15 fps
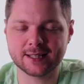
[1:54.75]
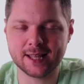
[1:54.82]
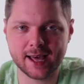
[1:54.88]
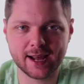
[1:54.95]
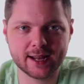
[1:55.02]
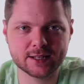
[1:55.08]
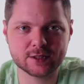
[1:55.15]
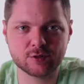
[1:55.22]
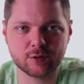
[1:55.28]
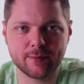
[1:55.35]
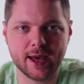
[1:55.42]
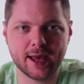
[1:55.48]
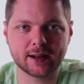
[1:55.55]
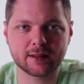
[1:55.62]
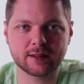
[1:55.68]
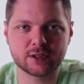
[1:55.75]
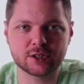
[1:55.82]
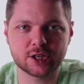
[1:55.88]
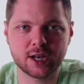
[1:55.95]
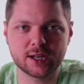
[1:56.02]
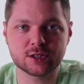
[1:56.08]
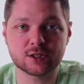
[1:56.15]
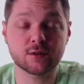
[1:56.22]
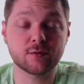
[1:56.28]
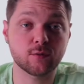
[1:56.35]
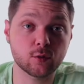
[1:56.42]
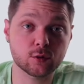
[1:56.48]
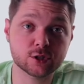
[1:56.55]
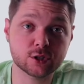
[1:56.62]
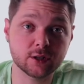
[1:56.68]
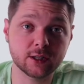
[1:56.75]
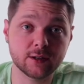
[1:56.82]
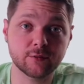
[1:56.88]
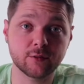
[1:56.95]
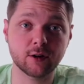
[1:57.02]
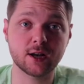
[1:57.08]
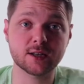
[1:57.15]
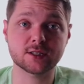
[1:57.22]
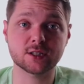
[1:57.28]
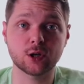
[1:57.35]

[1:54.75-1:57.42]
That has dramatically changed. Fortunately for us,